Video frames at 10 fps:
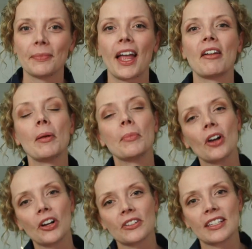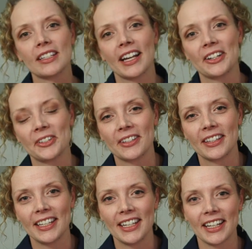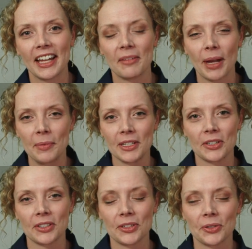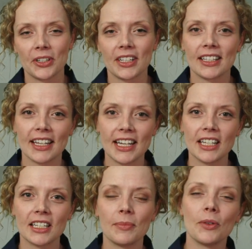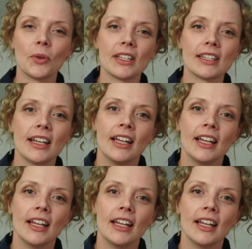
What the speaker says: I remember Arnold Snyder, the Anabaptist historian, saying to me once